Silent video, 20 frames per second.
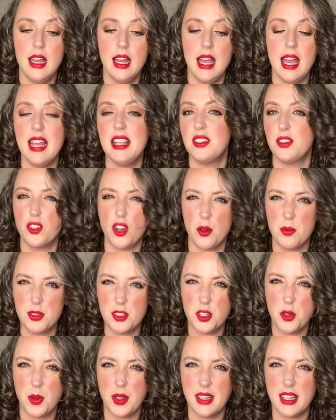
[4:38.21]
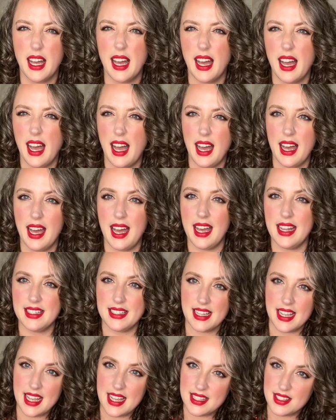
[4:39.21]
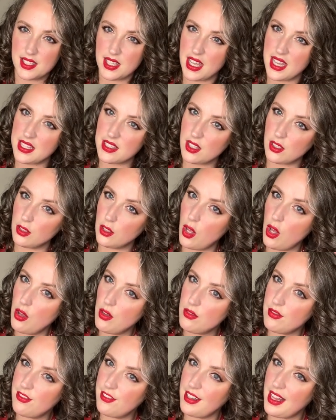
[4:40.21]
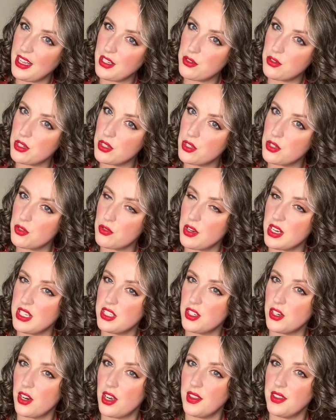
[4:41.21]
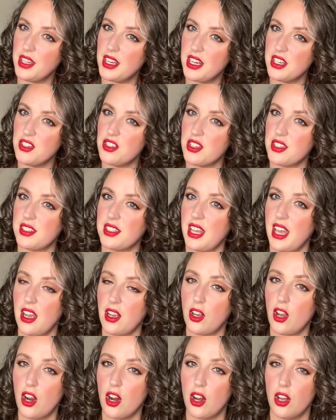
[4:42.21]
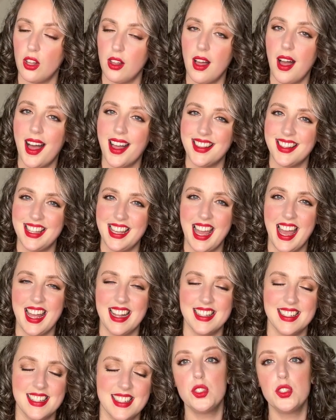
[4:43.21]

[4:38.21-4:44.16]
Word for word: it stops doing that and it's it's a lot flatter and straighter and then I just get a curl at the end.